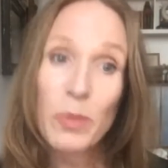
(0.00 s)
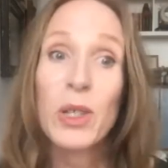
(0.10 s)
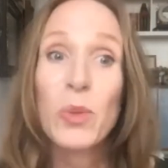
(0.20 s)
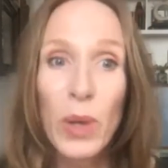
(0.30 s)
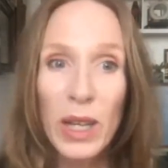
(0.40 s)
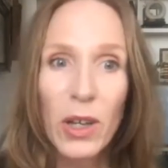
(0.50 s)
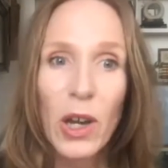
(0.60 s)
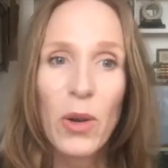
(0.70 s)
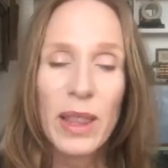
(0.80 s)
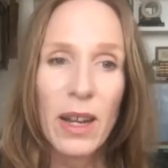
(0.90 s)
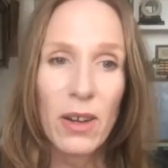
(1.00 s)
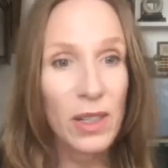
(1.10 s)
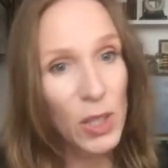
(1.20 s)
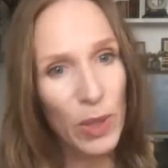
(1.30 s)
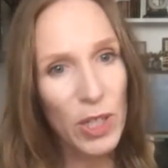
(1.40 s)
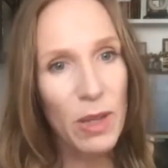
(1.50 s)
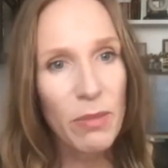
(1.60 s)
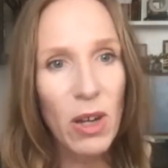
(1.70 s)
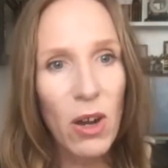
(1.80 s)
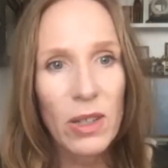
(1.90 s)
because we could go in there and switch them
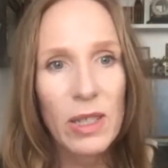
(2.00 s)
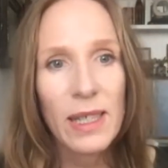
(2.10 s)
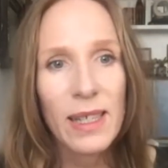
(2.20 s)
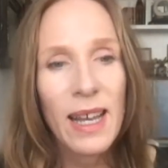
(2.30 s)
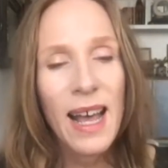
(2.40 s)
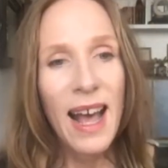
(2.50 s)
to Oxy.